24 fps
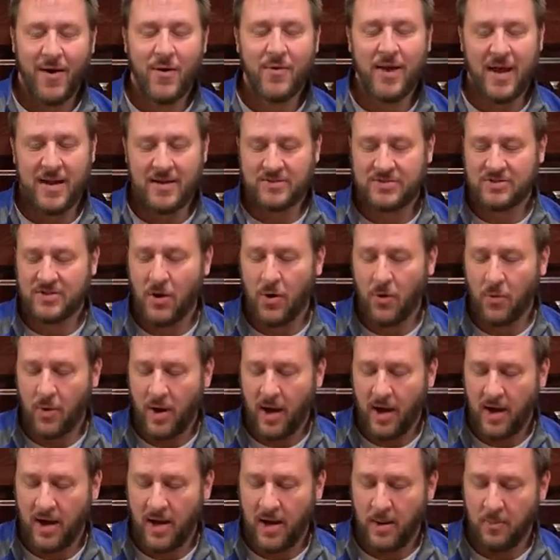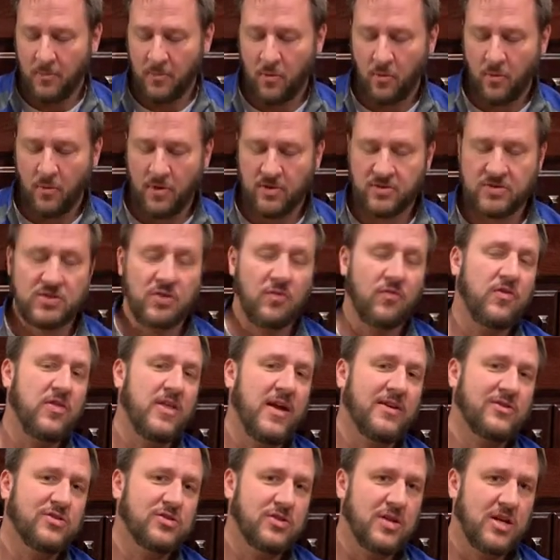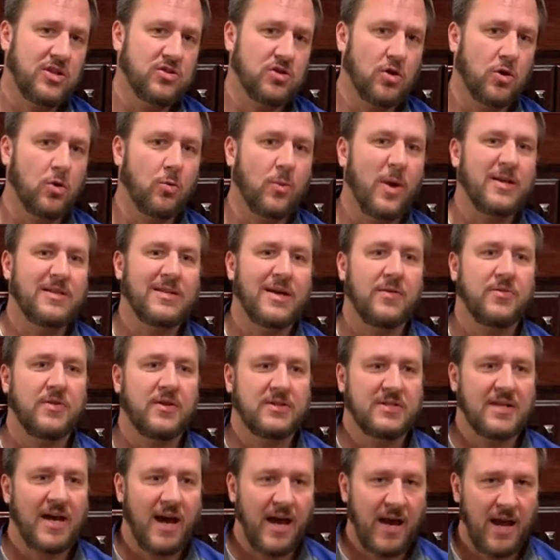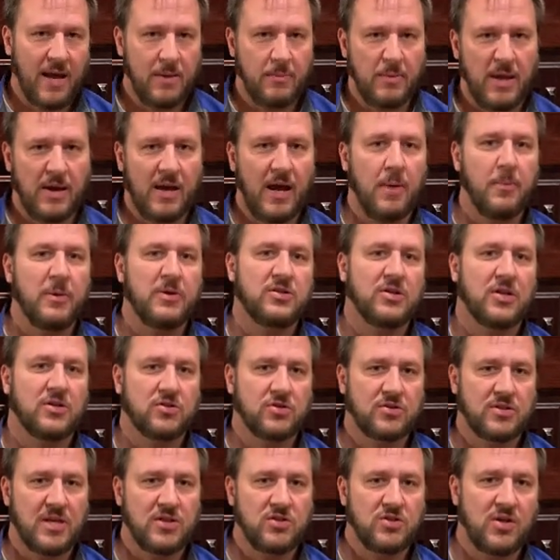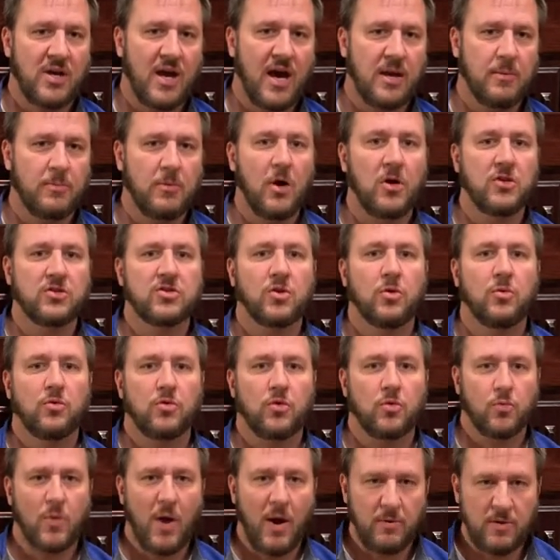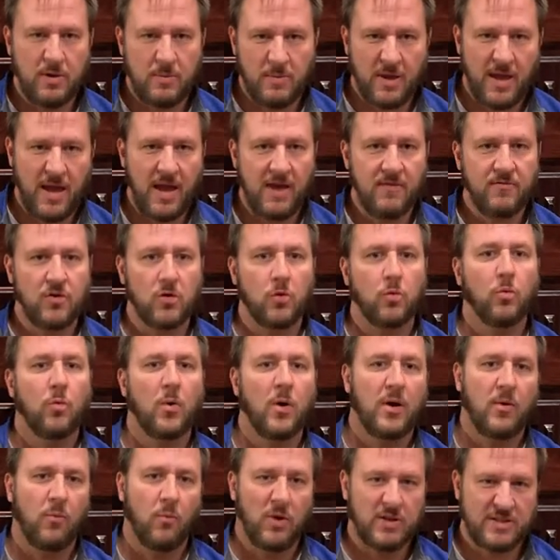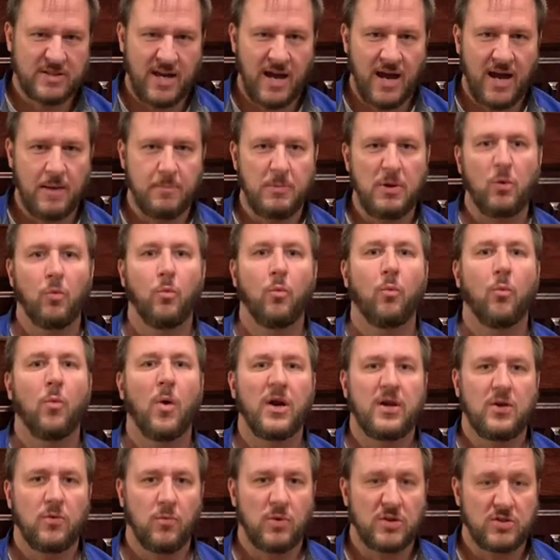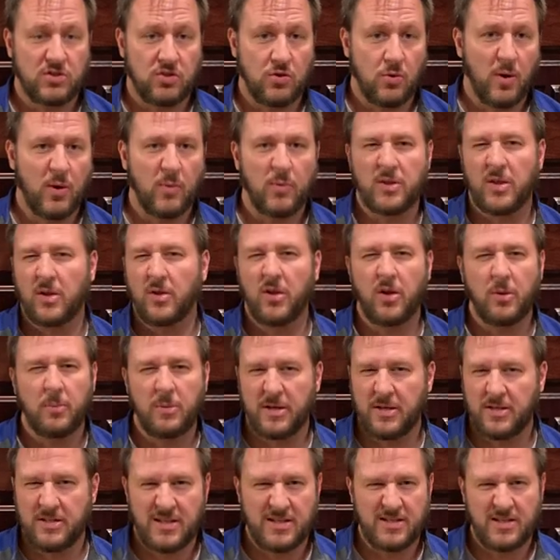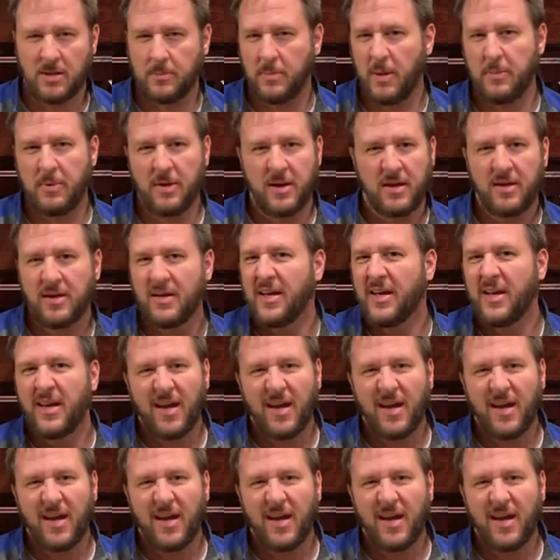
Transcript: Okay, so for the exercise journal, write down the time and how much exercise you got him. Also, the rowdy behavior, what time and what he was doing with a little bit of detail, maybe a